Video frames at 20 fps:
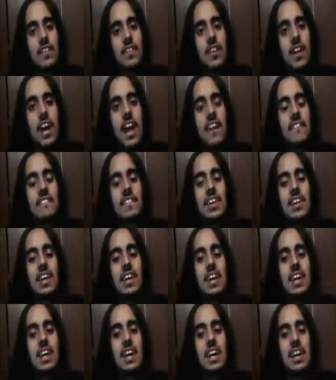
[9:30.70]

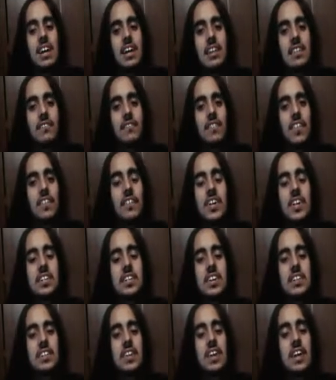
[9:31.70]
happy, and pretty much
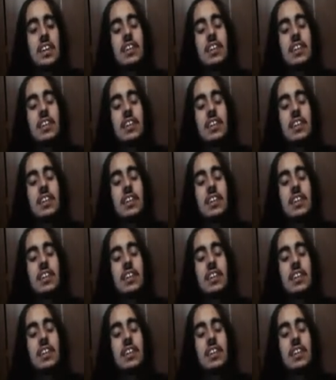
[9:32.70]
that's it.